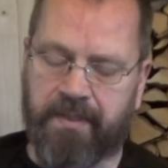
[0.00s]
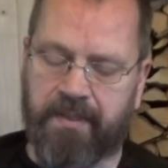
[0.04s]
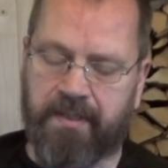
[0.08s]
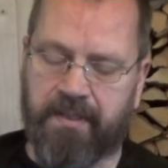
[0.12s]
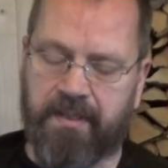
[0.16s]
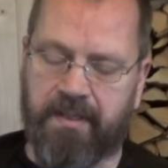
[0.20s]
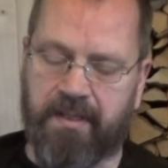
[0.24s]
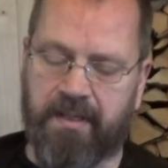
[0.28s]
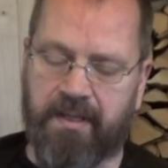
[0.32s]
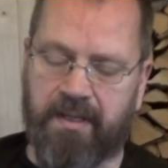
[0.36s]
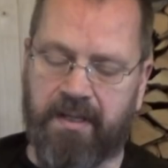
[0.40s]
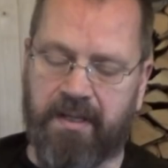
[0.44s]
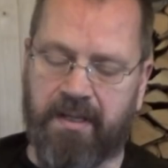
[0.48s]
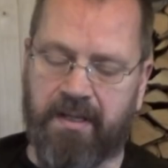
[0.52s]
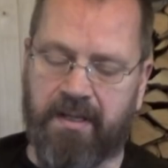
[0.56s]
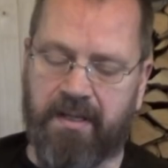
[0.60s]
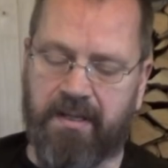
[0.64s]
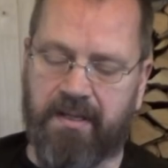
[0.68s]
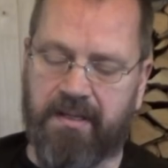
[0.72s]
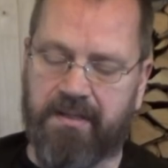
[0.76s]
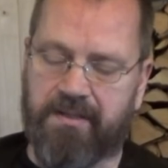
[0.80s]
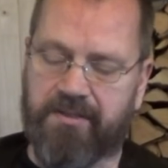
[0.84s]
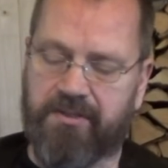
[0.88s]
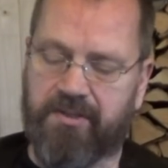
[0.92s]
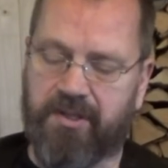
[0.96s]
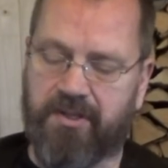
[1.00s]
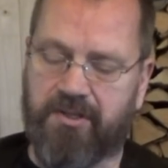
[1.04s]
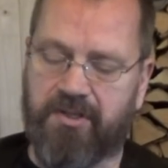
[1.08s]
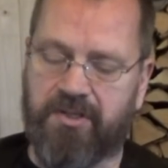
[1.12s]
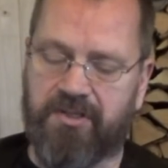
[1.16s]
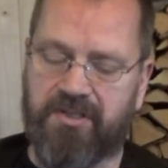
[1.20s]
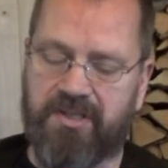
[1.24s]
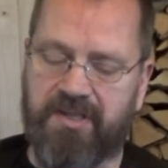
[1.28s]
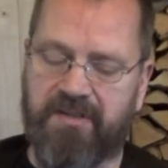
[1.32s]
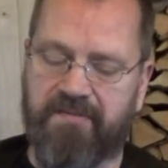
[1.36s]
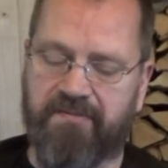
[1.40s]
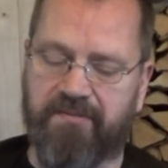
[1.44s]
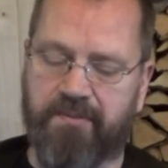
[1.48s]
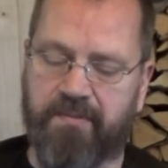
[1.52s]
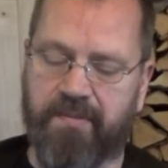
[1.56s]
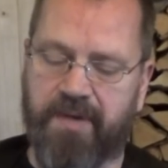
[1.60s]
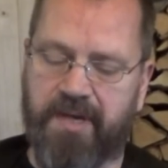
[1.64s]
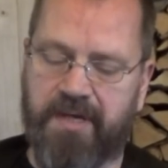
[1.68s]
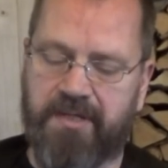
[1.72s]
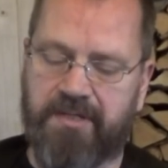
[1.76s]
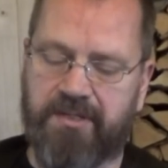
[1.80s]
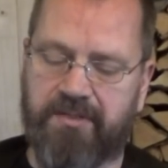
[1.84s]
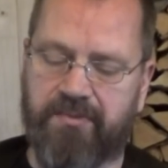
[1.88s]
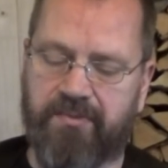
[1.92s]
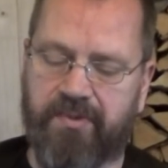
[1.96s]
such as
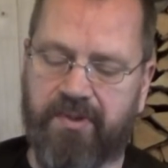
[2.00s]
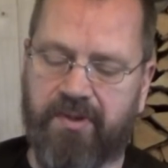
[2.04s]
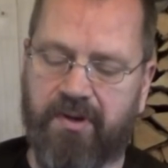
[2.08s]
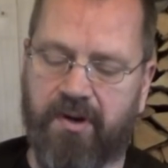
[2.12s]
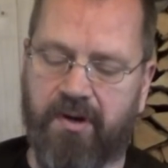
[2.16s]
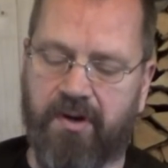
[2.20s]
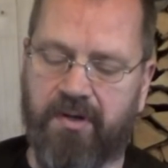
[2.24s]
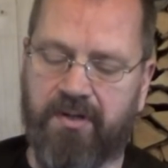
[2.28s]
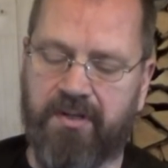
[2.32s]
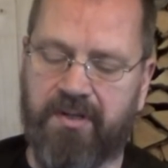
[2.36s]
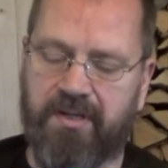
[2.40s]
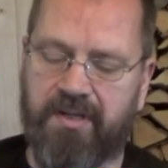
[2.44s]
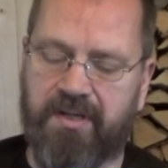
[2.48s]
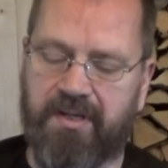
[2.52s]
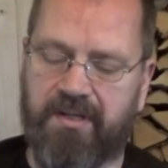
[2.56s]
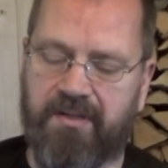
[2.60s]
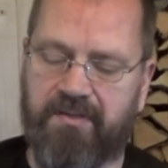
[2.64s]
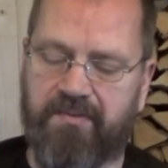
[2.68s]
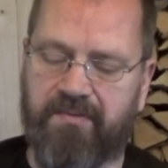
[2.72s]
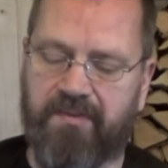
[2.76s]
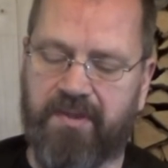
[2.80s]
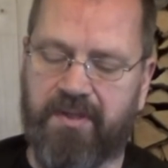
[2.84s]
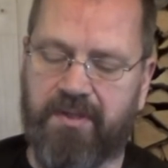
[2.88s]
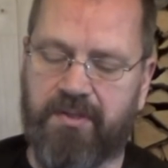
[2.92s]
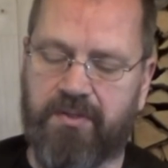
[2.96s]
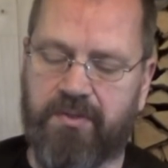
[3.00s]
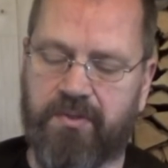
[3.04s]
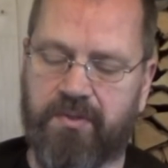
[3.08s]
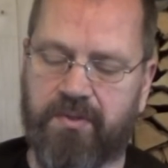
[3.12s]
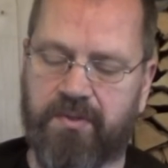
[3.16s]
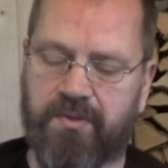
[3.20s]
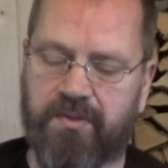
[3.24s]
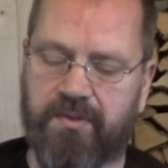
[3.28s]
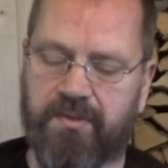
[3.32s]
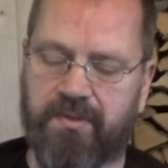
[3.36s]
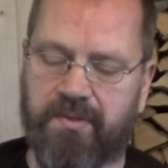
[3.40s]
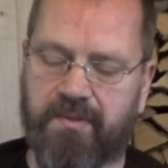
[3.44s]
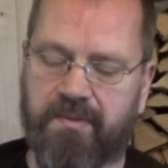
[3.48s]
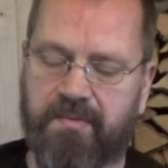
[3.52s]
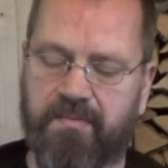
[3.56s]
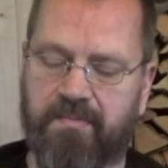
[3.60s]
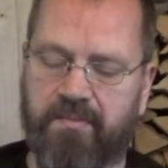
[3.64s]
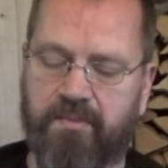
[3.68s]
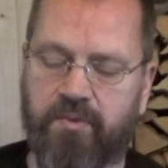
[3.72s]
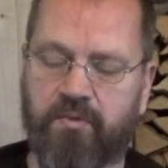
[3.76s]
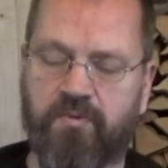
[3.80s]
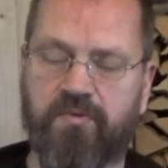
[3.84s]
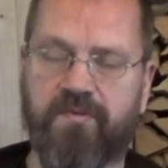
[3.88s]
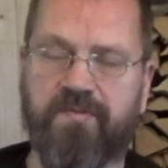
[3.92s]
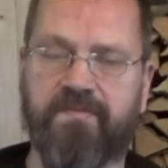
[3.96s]
information regarding individual
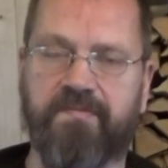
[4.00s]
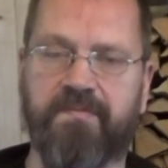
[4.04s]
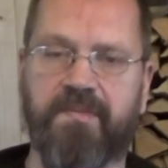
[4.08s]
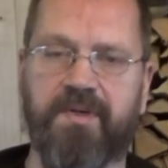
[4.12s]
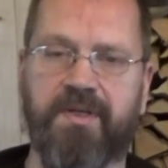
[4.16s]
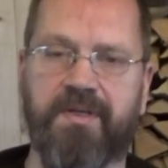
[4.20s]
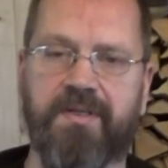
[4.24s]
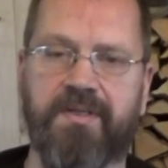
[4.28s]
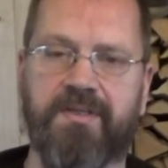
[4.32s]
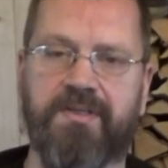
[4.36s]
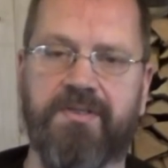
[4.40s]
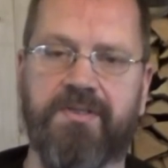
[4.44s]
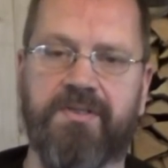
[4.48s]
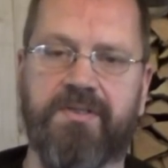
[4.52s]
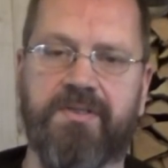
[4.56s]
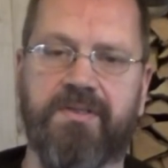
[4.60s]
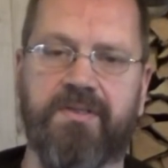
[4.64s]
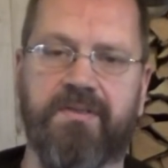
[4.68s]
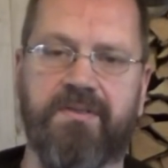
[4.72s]
movements.